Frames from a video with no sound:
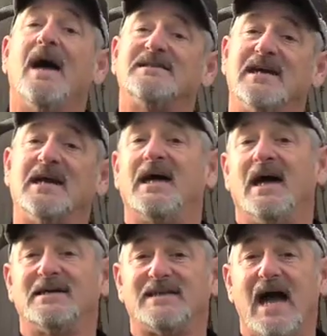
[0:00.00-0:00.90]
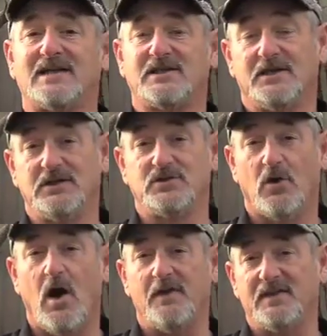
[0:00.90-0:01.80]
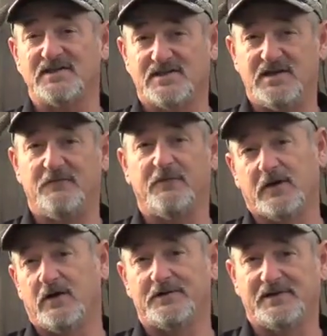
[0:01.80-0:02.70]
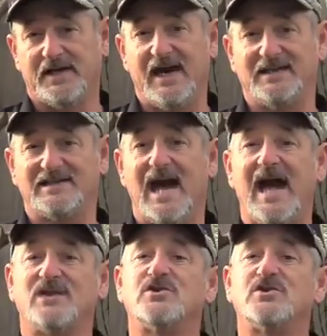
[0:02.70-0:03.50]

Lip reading: Tina has actually drawn this difficult to get tag